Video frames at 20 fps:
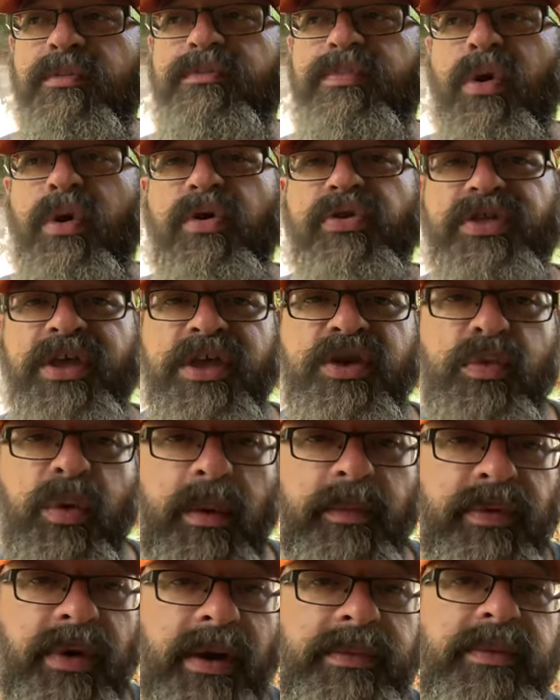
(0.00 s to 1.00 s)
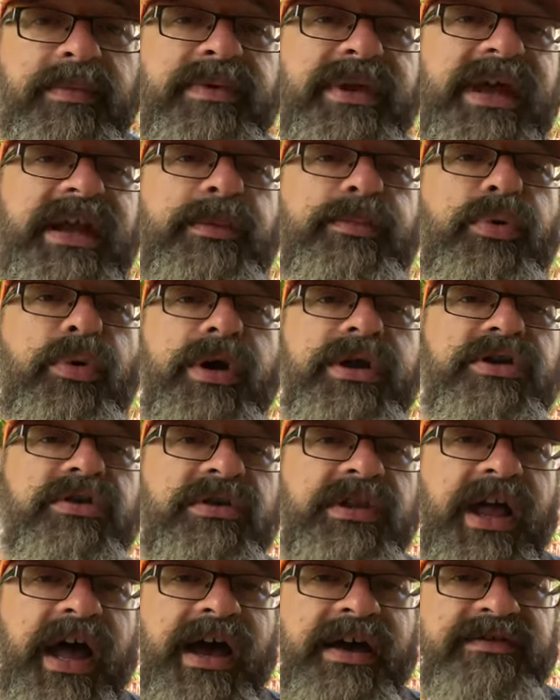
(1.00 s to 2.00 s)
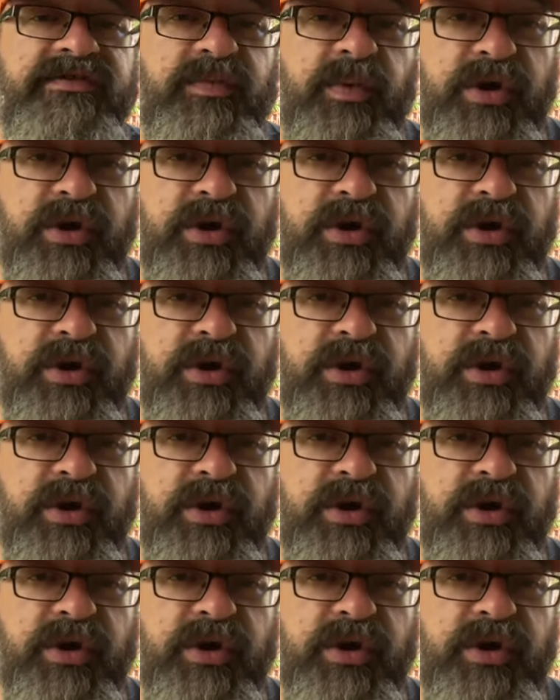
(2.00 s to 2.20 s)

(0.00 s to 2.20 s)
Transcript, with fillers: both that you are probably at a point in your lives